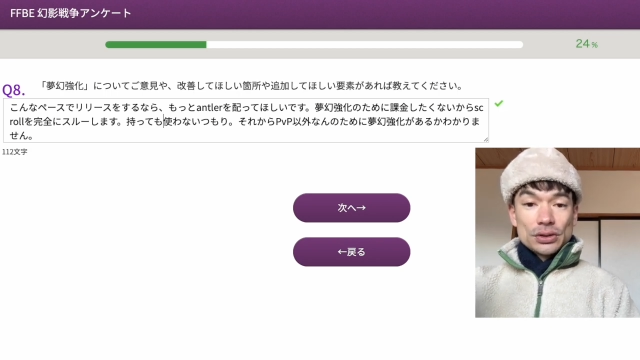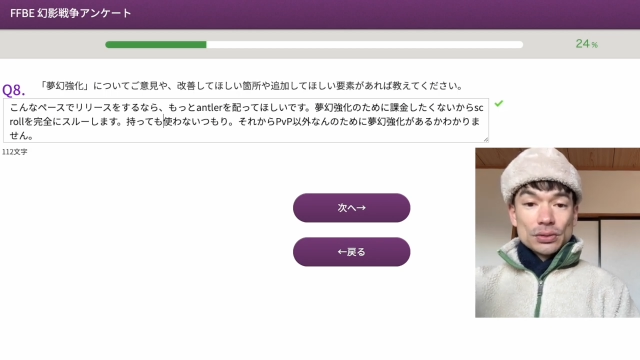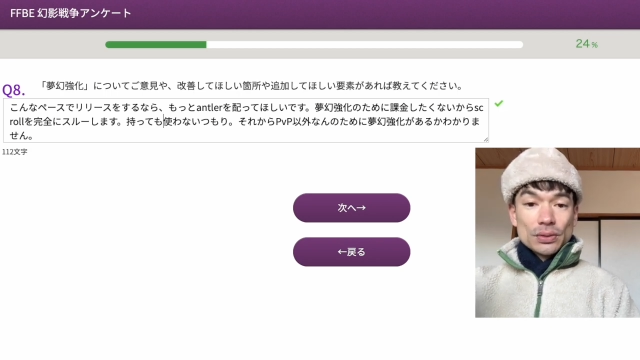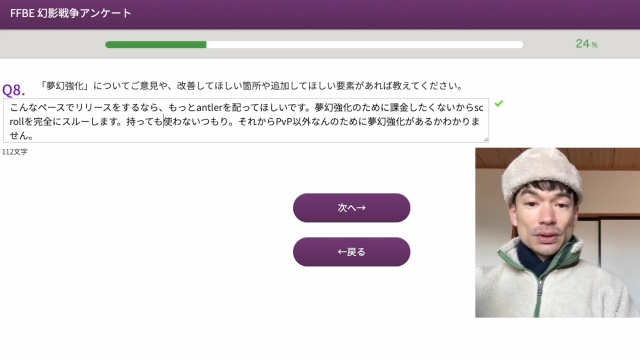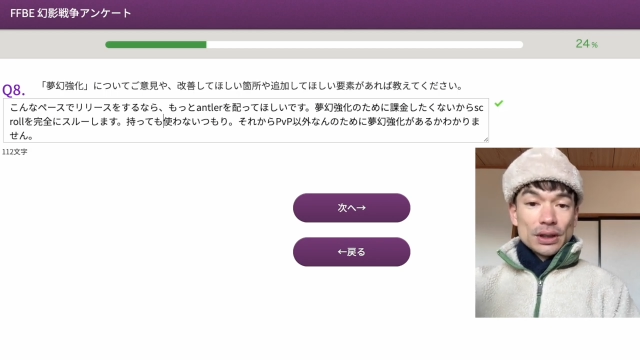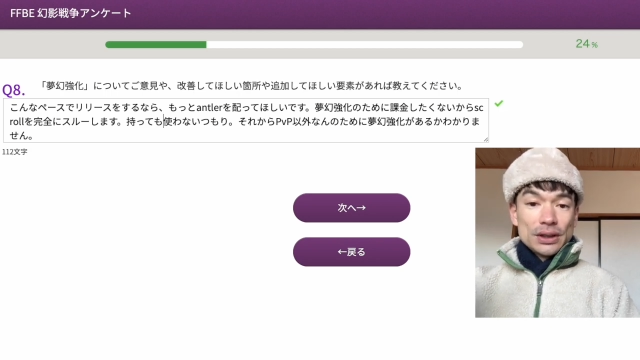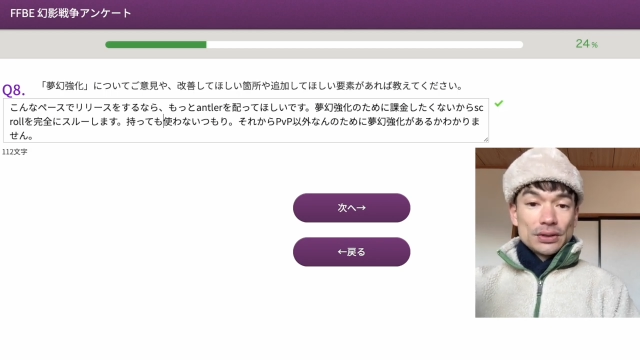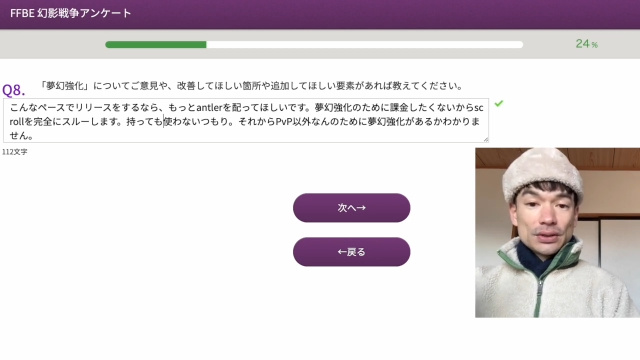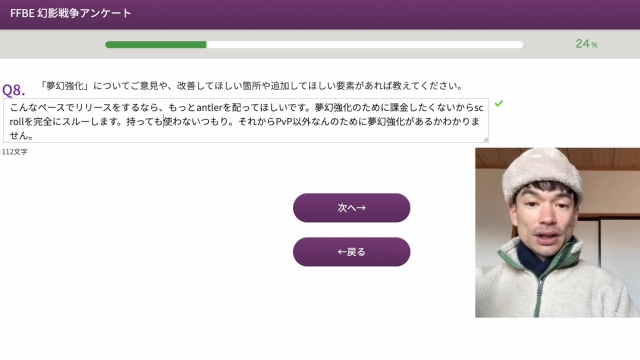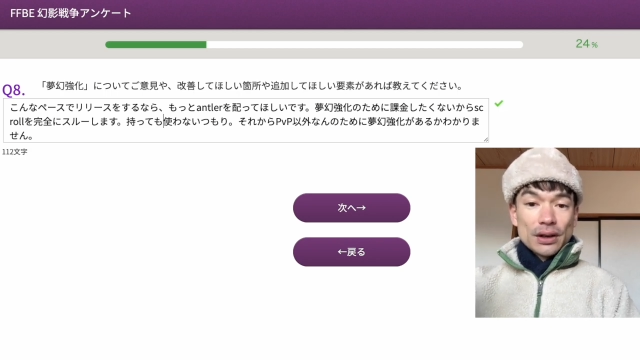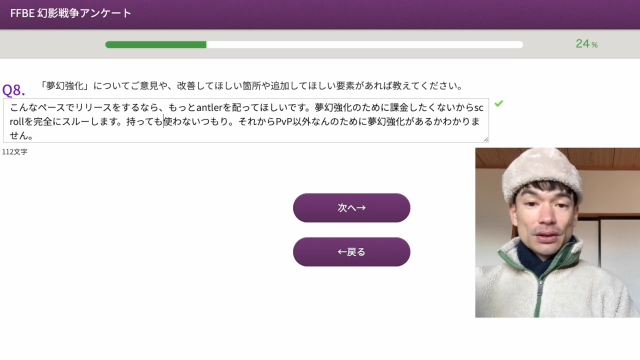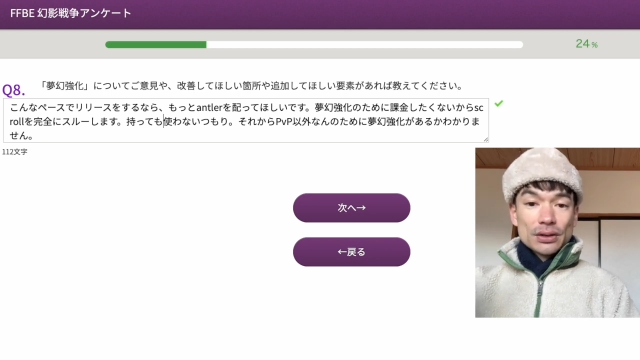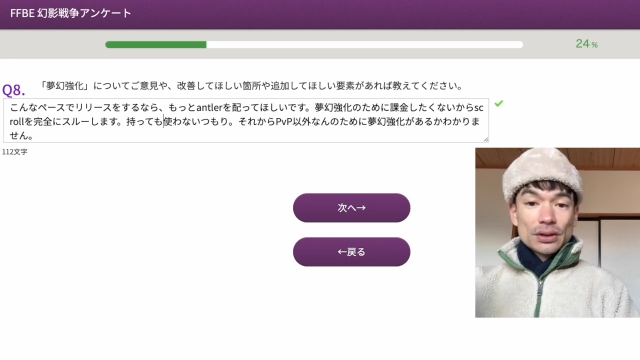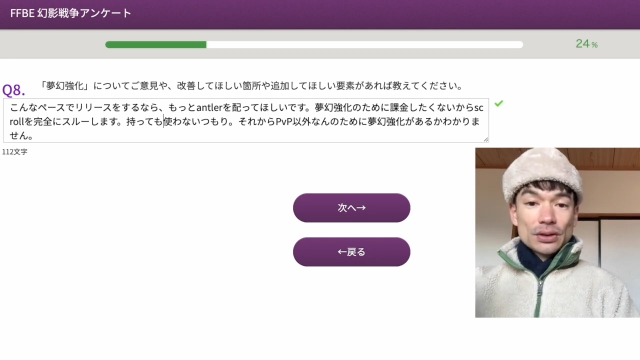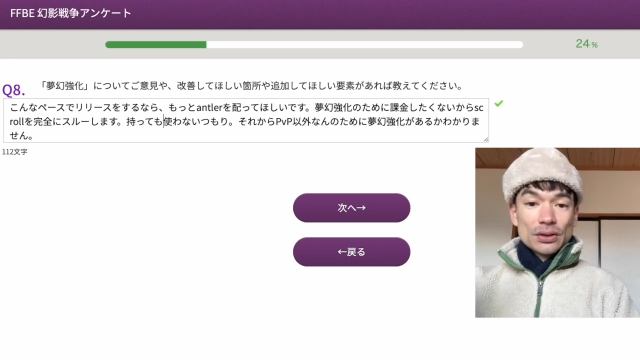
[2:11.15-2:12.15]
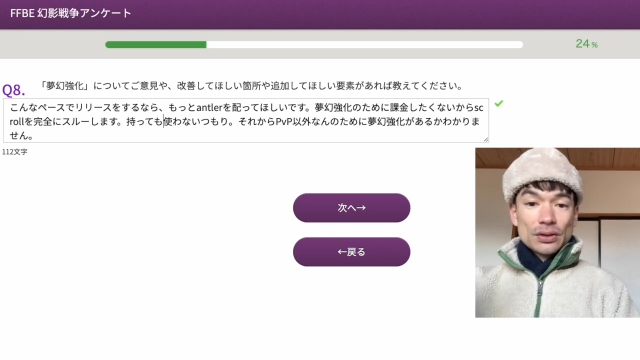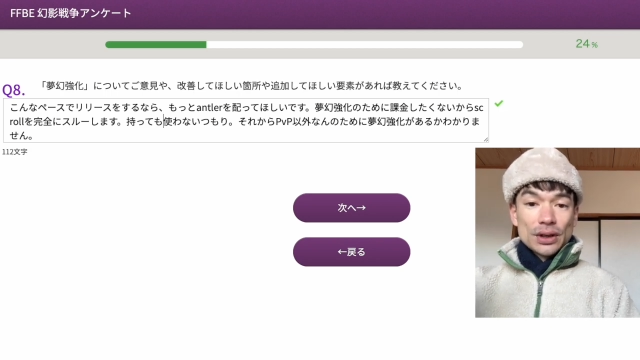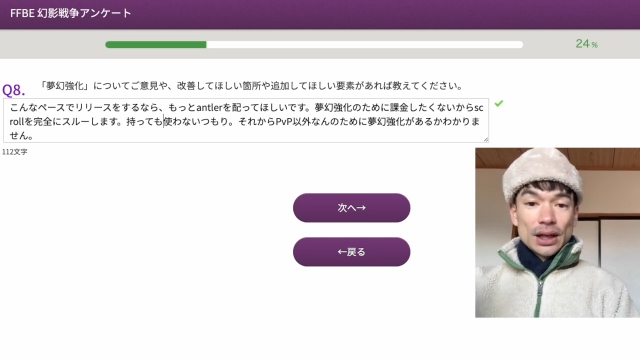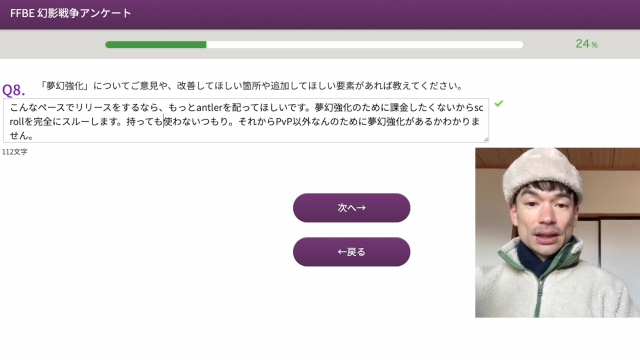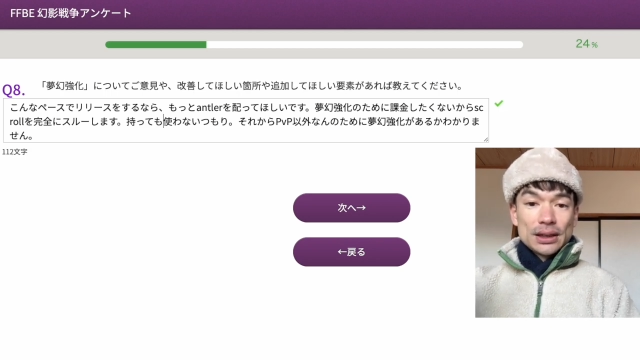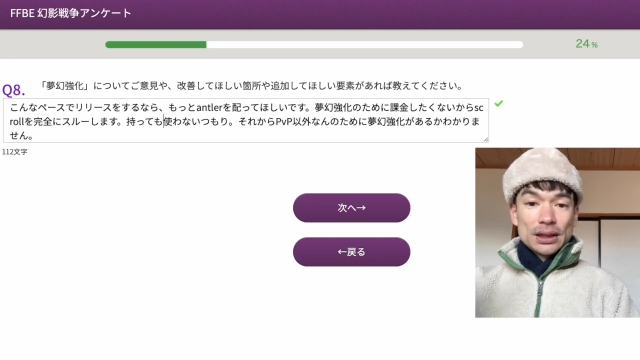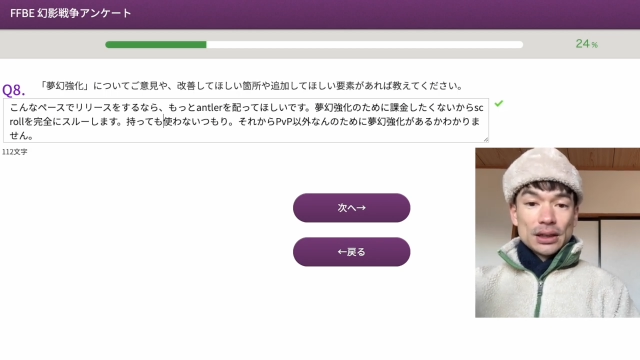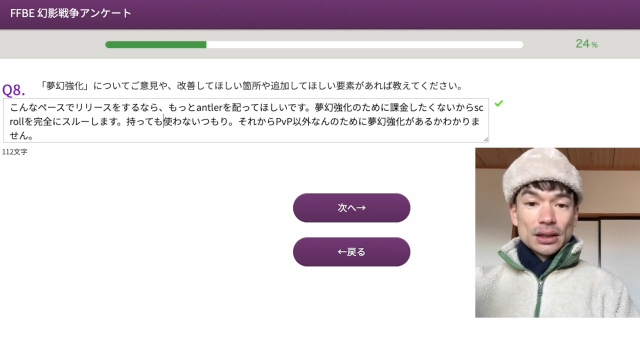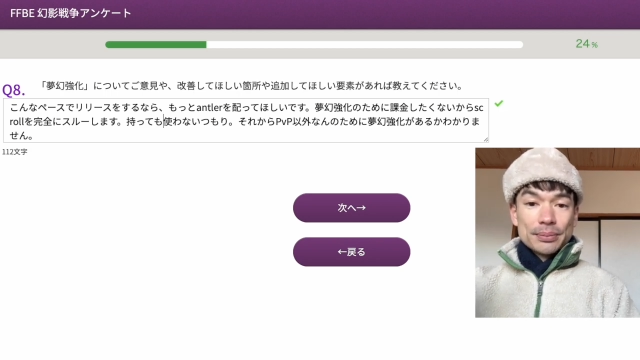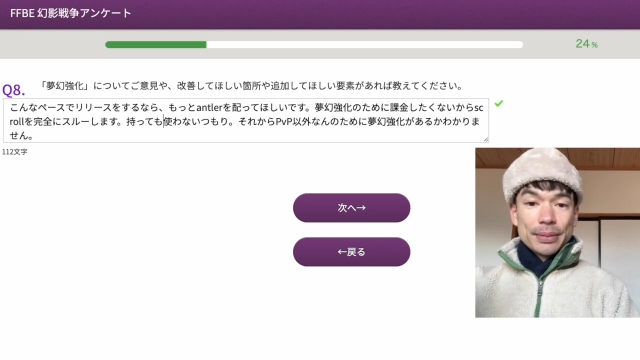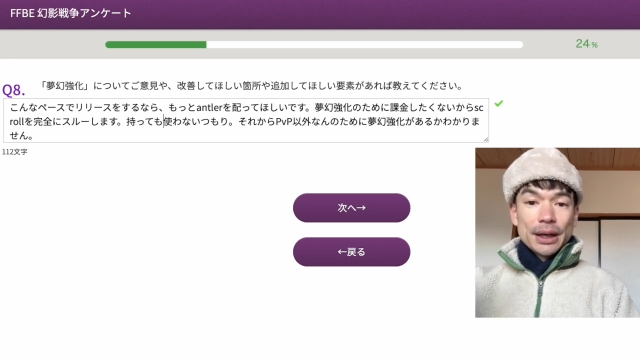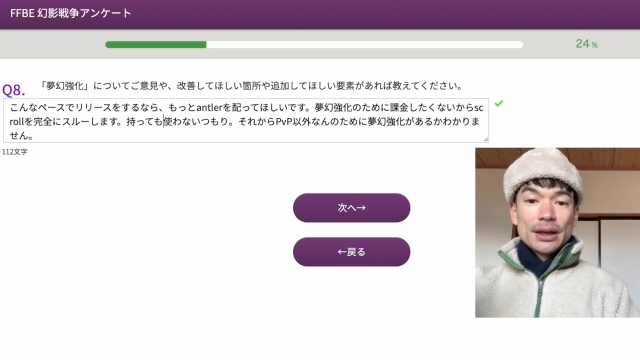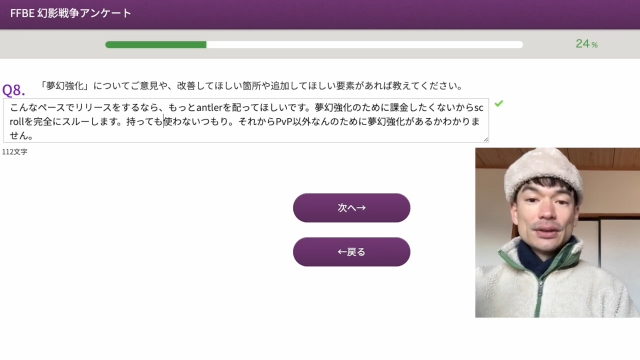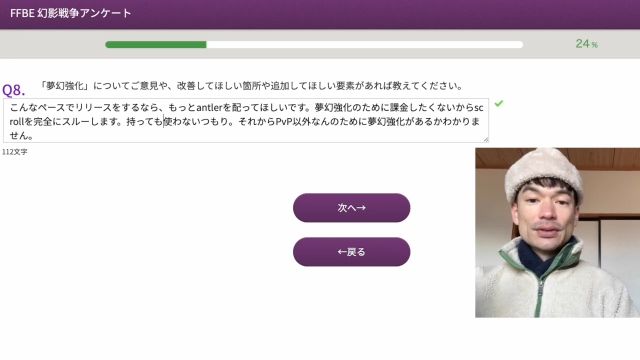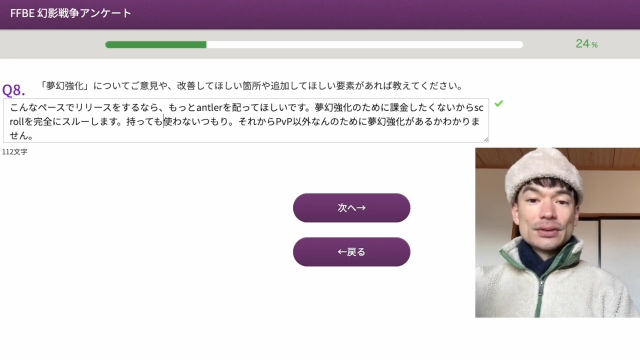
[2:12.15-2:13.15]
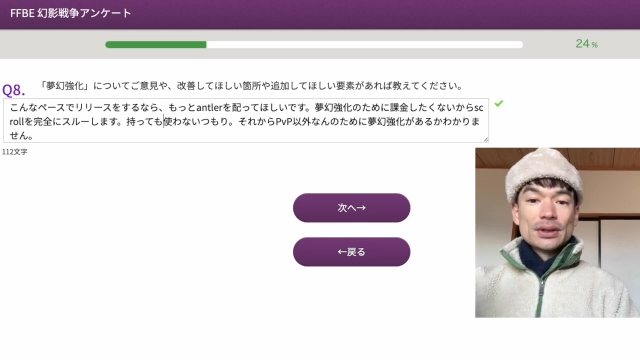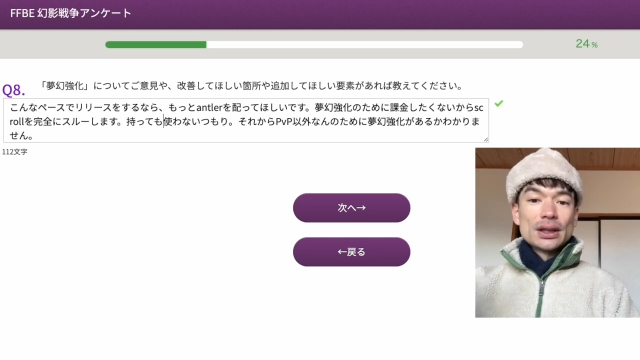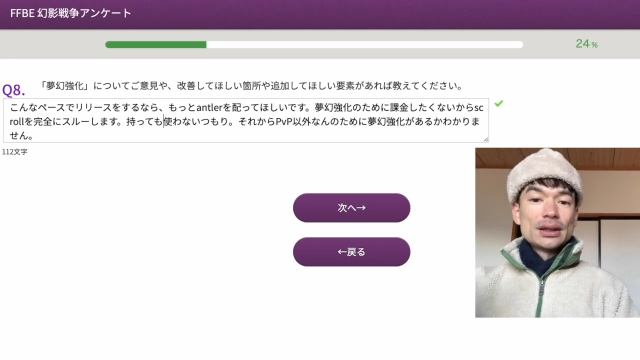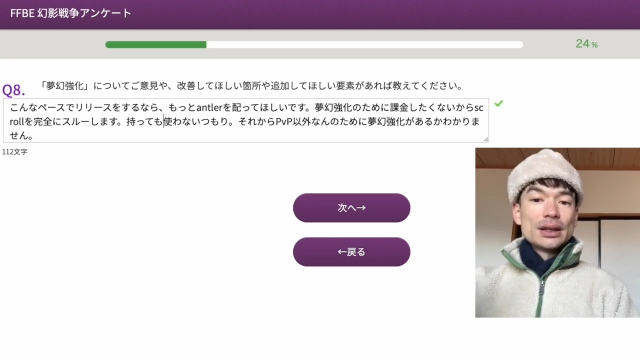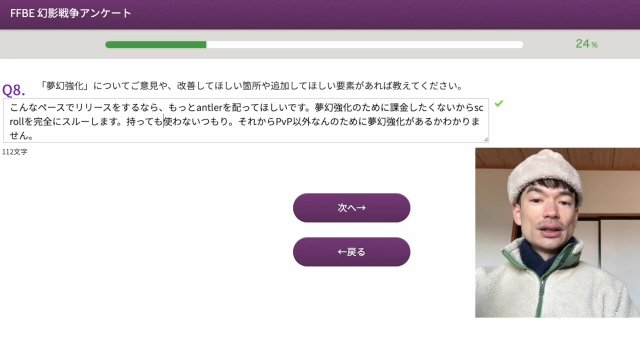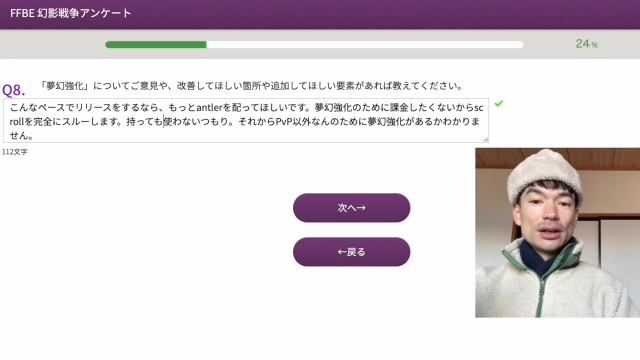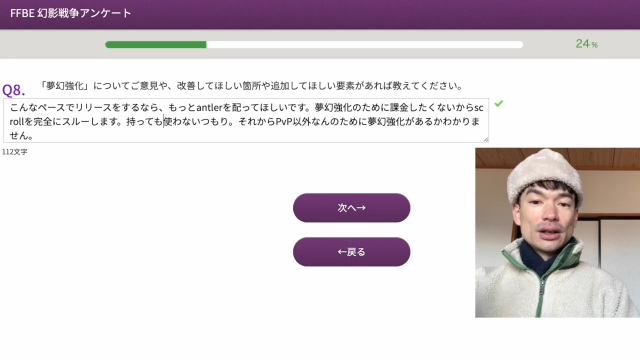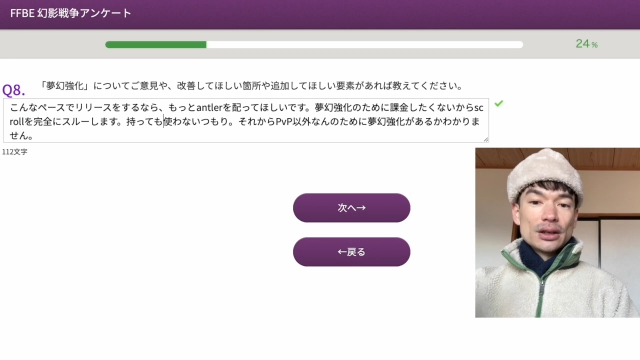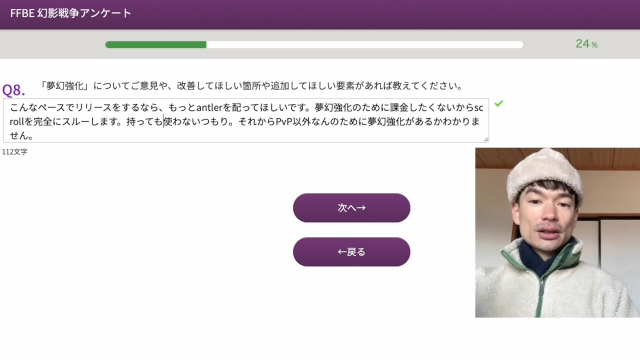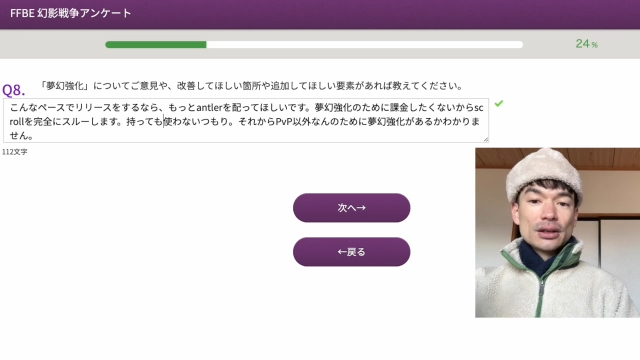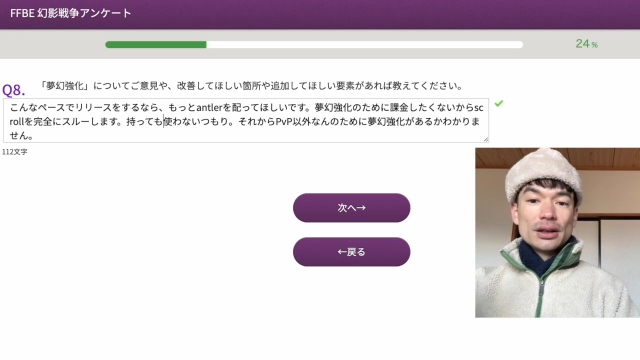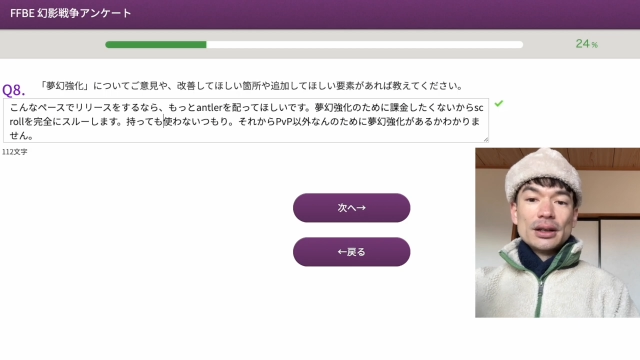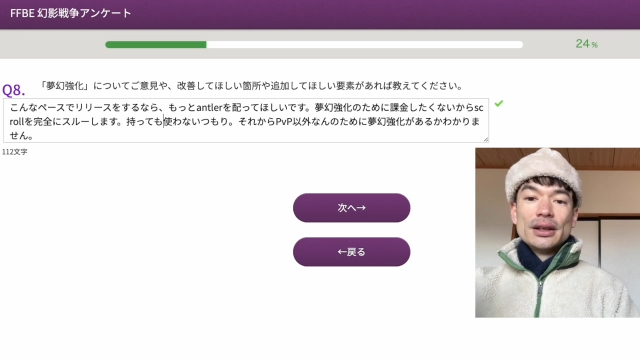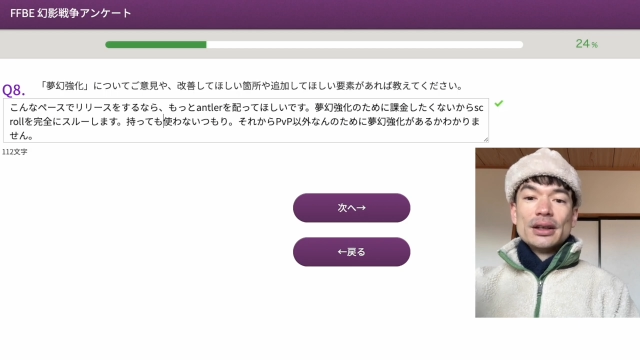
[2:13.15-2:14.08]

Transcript: to release characters at the uh, pace that they are,